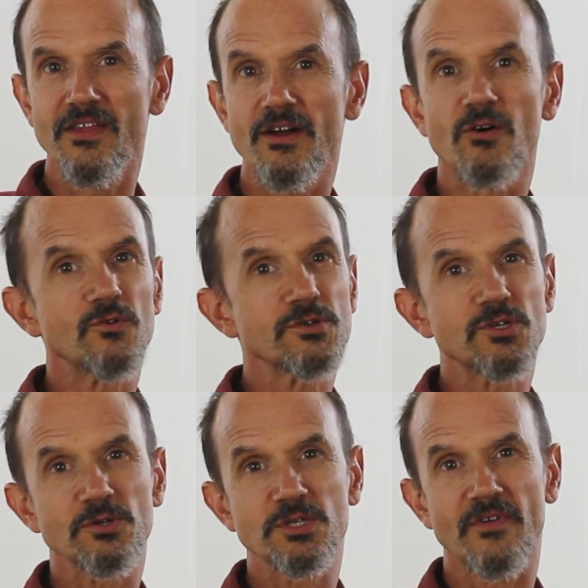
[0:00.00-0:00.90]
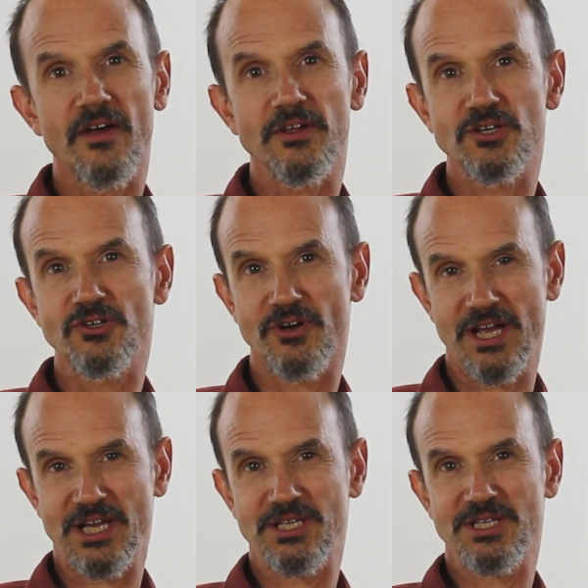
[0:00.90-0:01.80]
There are all sorts of other
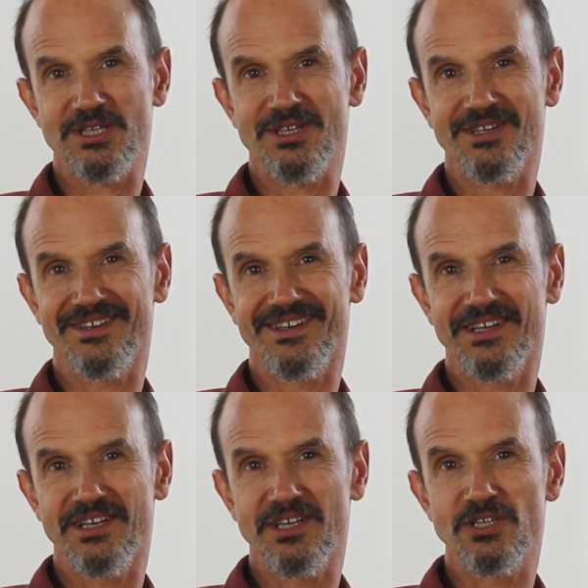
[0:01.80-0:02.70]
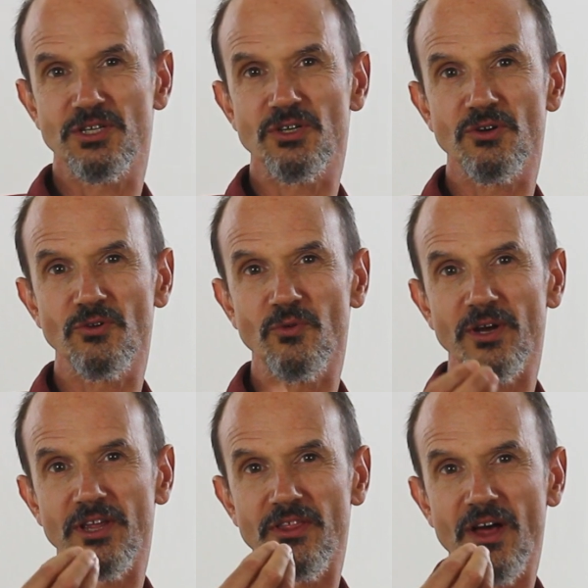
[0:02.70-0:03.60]
tricks to do
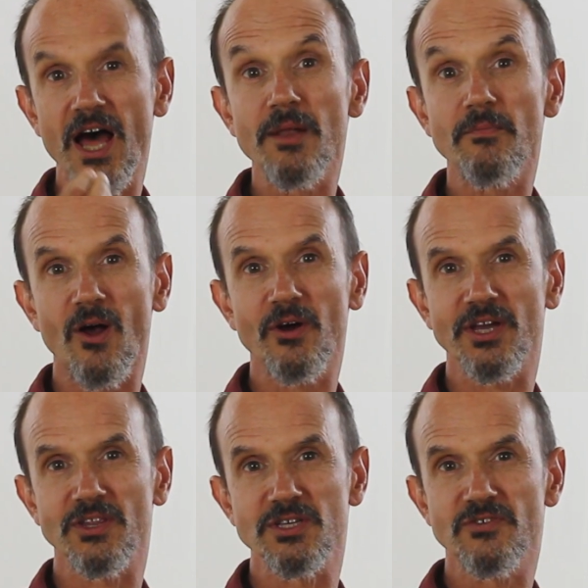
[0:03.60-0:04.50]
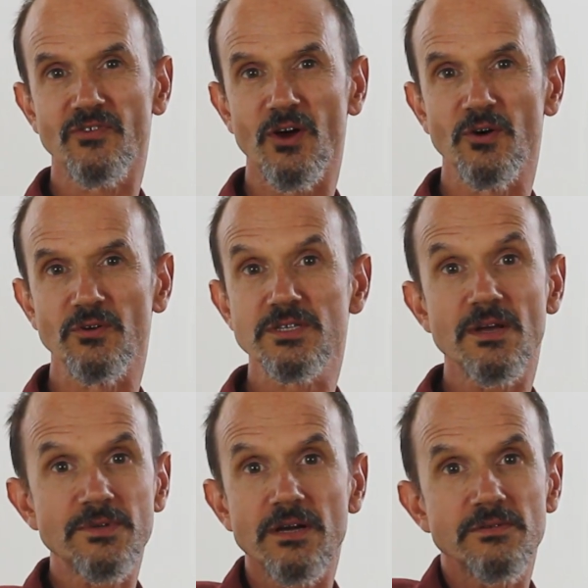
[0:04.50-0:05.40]
with unblocking this flow.
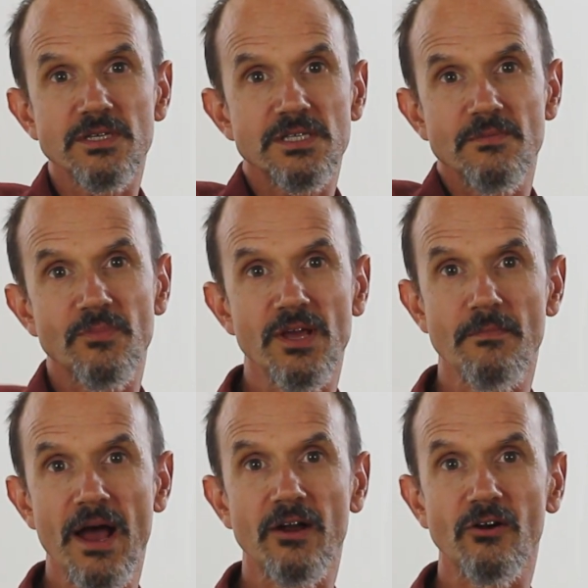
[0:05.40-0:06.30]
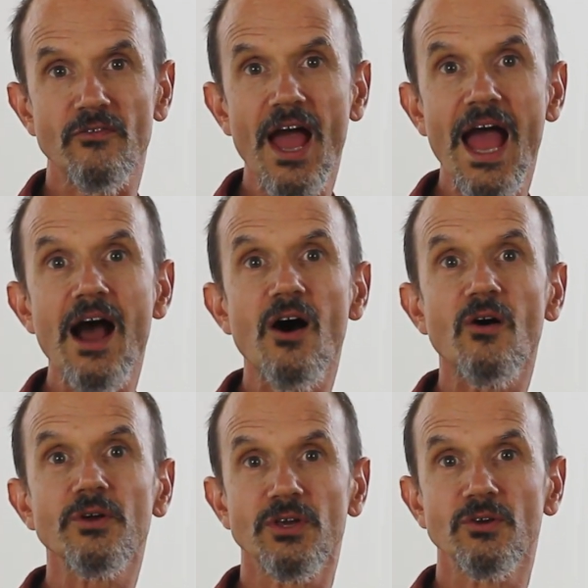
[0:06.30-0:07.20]
Sometimes it's simply a matter of
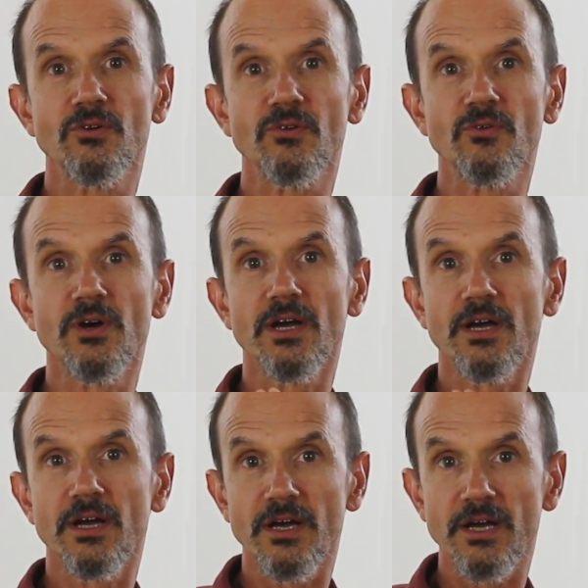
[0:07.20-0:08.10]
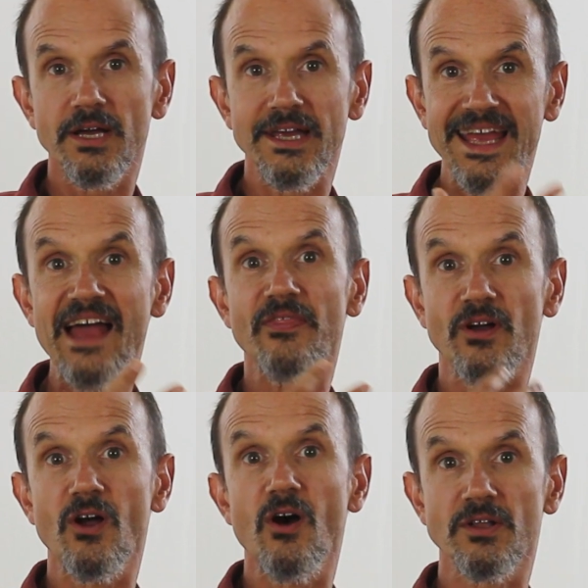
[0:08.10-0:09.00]
how you get
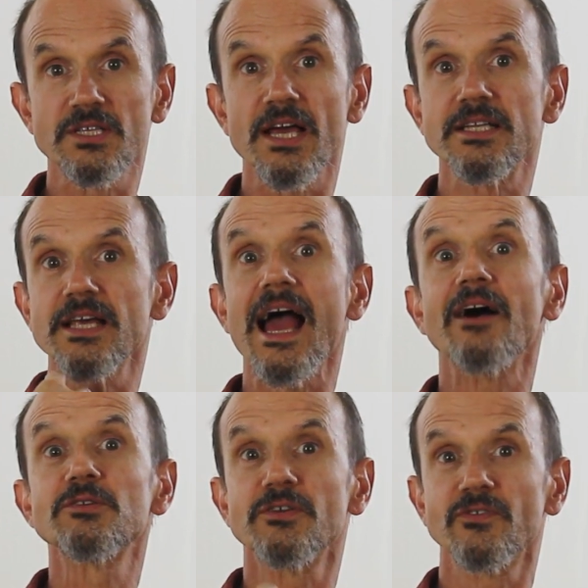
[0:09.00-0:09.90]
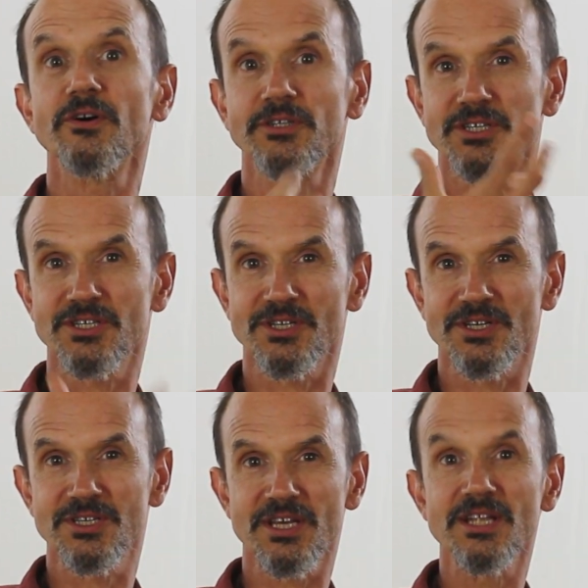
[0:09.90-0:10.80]
the content out of
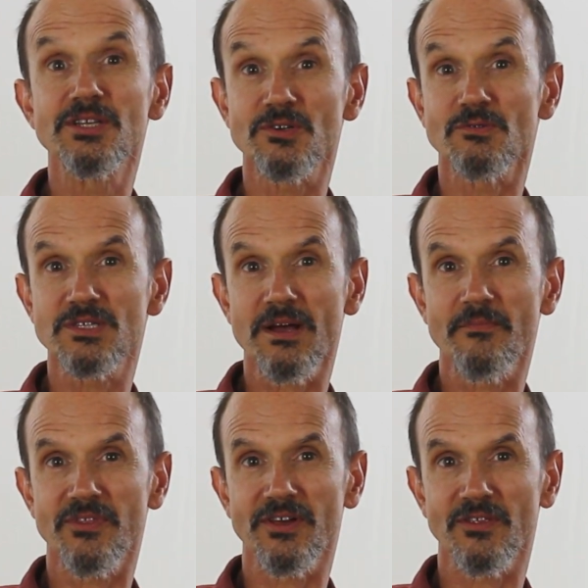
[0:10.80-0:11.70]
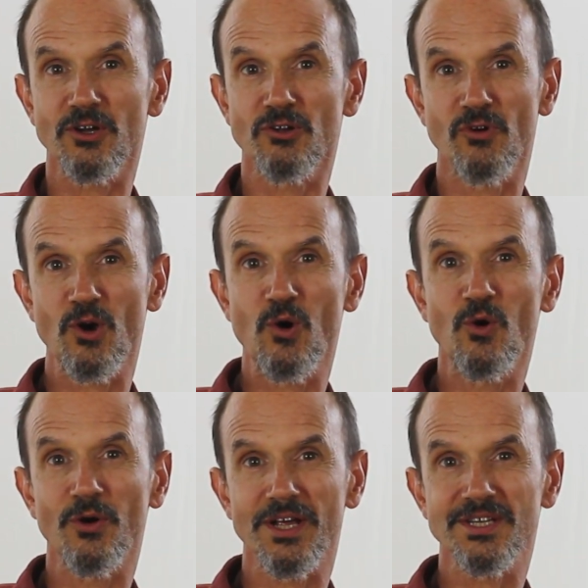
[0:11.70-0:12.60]
consciousness into something that can
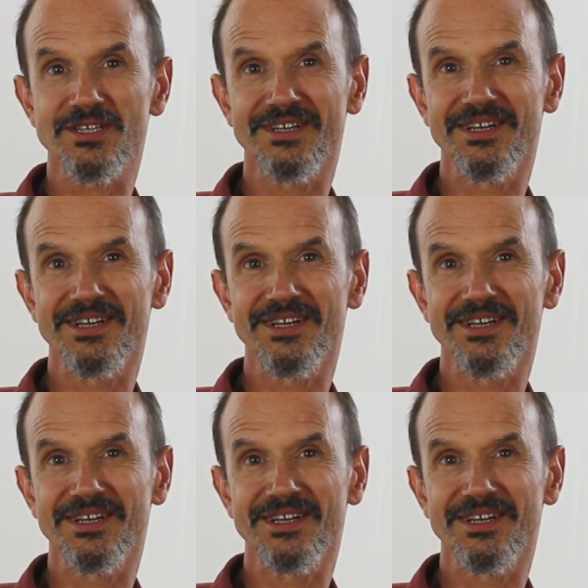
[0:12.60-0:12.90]
record it.